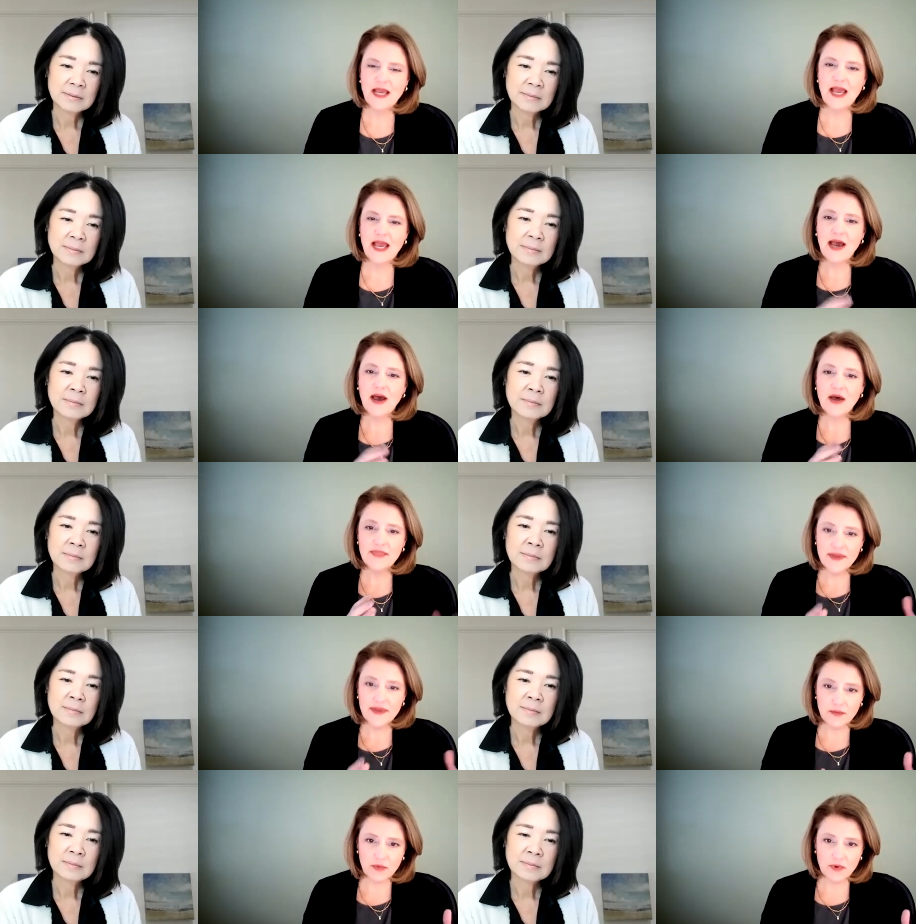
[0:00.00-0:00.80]
Speaker 1: how
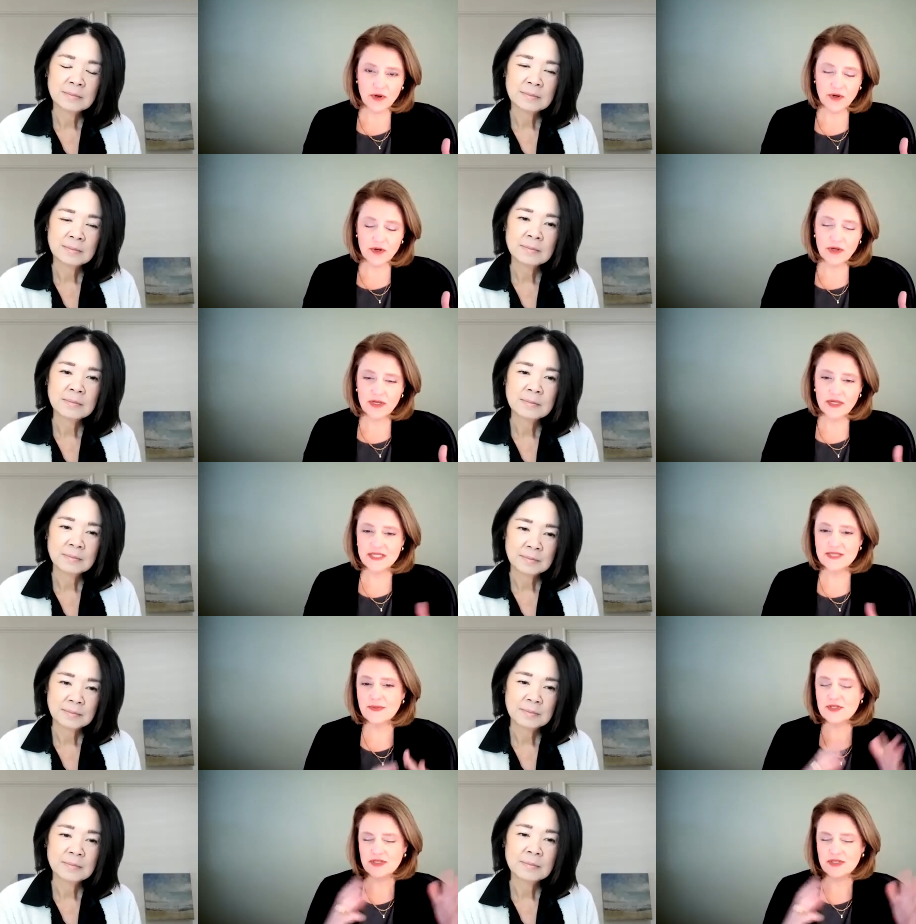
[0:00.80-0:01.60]
they work,
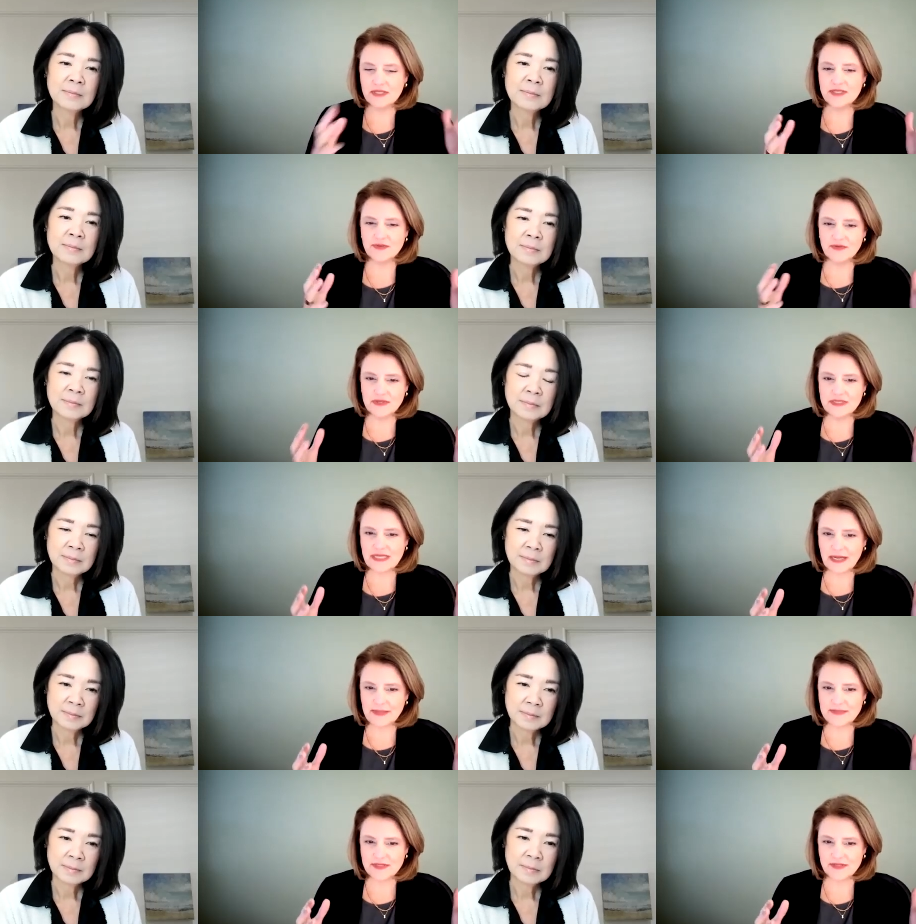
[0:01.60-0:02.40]
especially in different
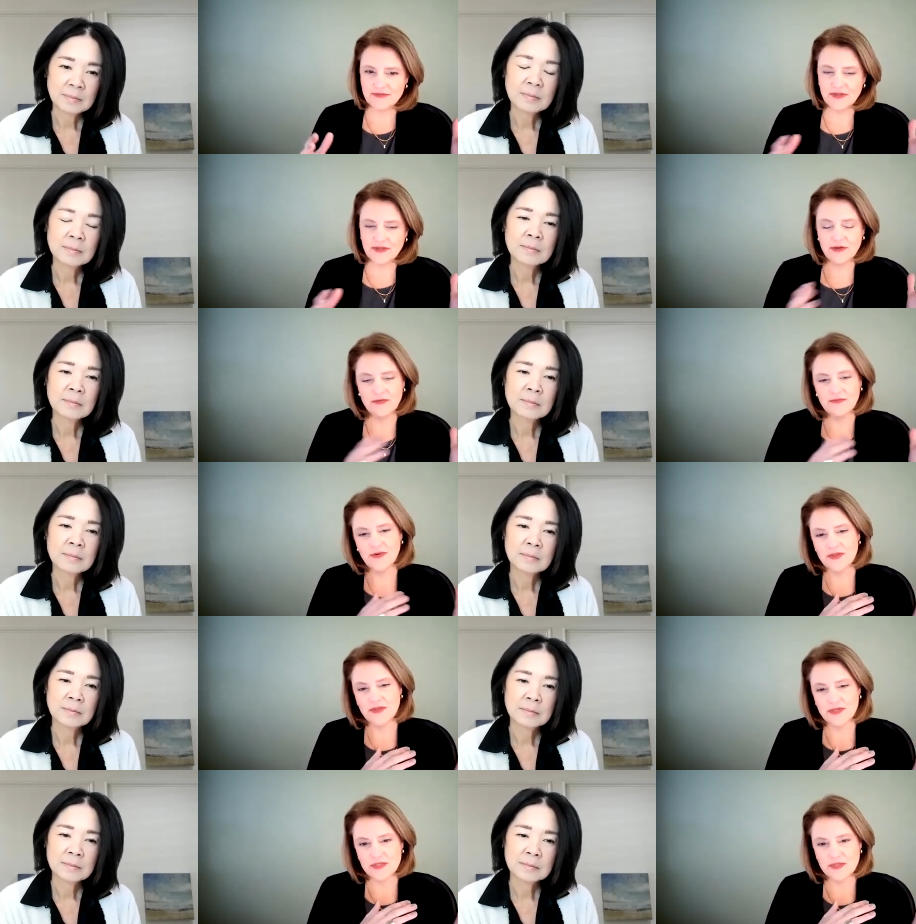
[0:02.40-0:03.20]
types of, you know, for
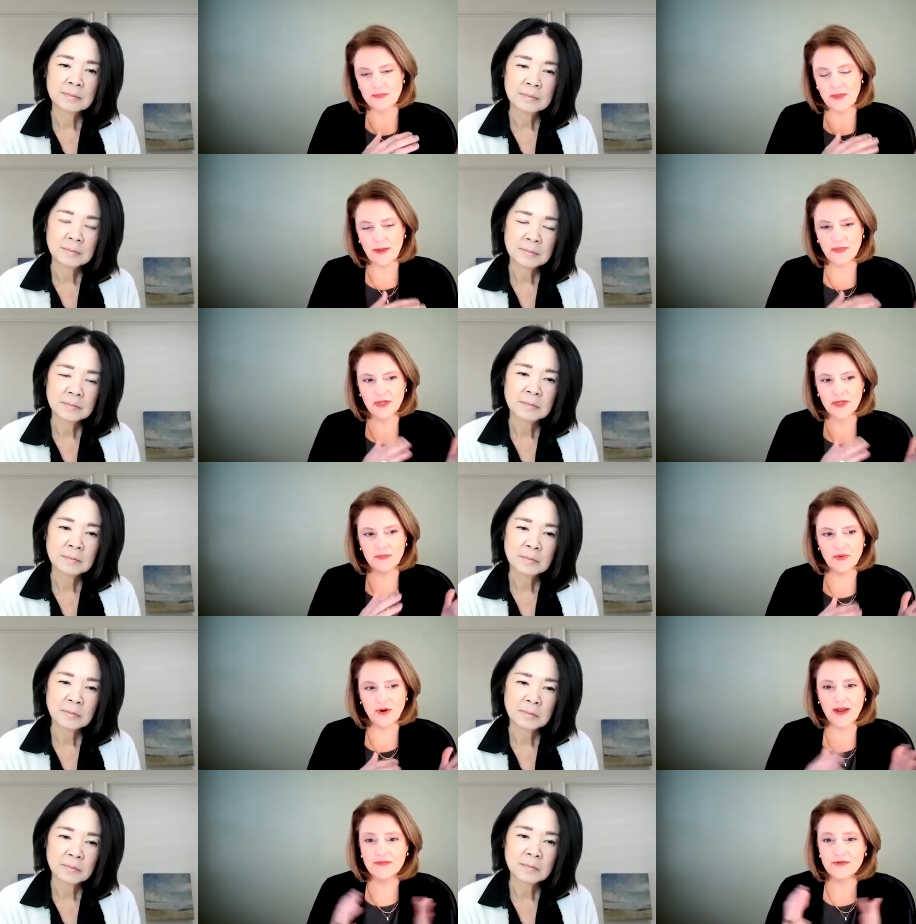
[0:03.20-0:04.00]
it's public,
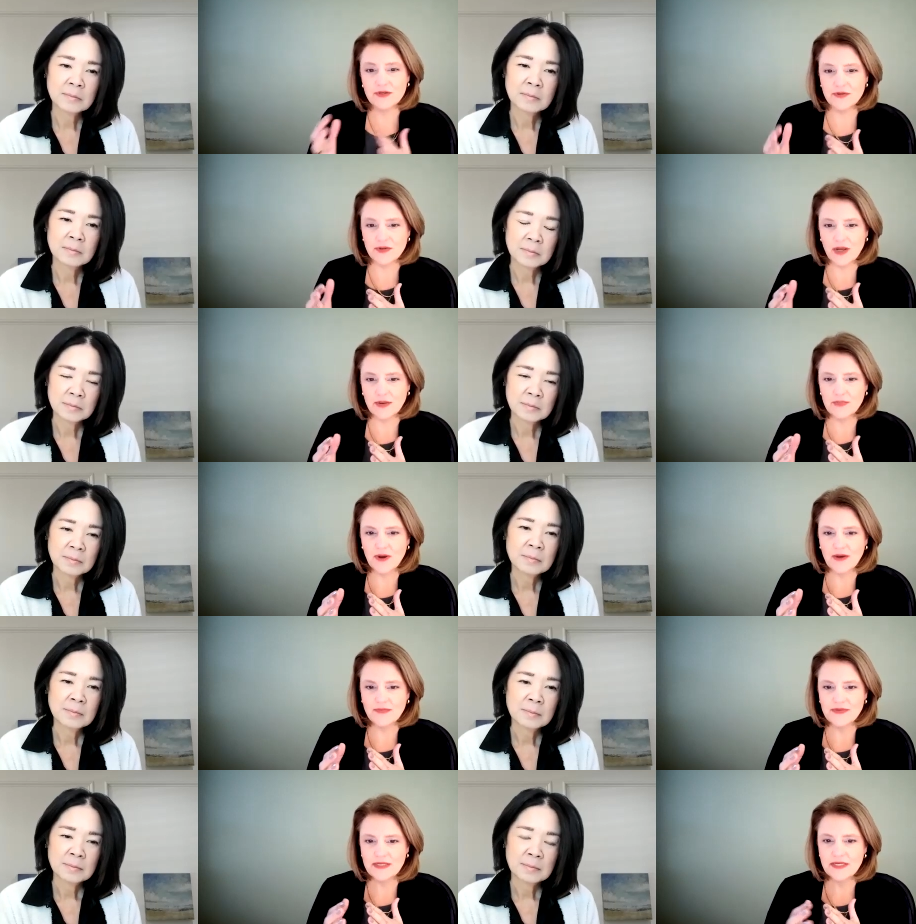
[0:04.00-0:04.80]
private, or
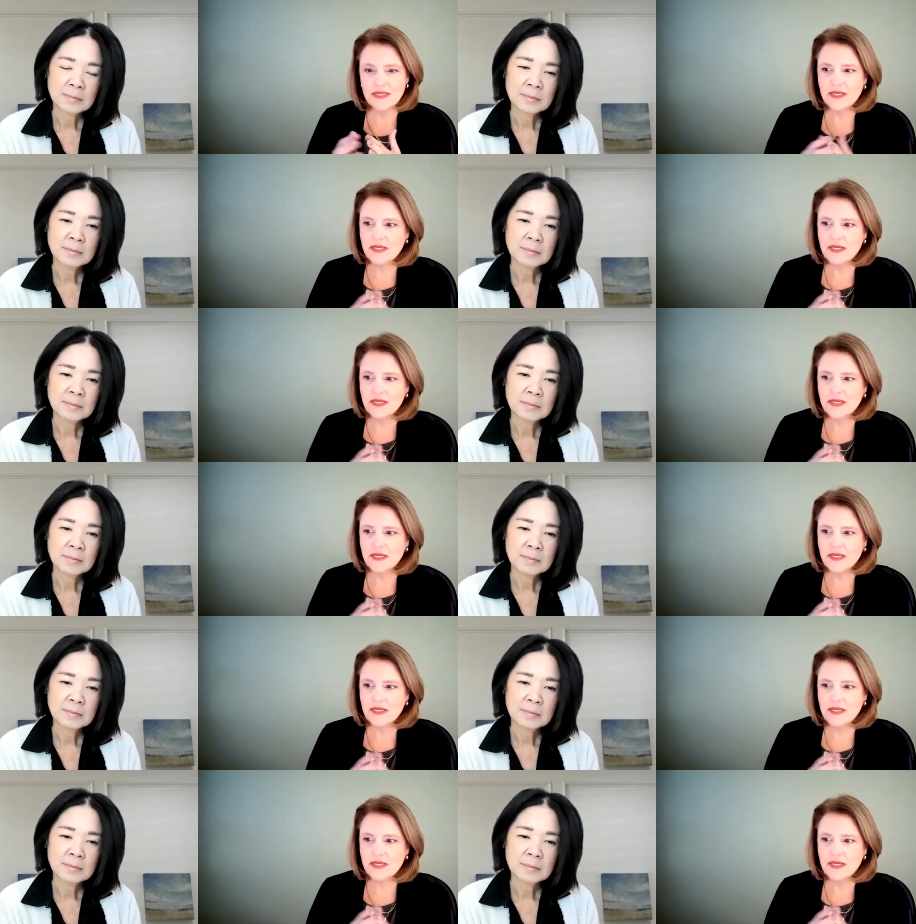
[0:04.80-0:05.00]
nonprofit.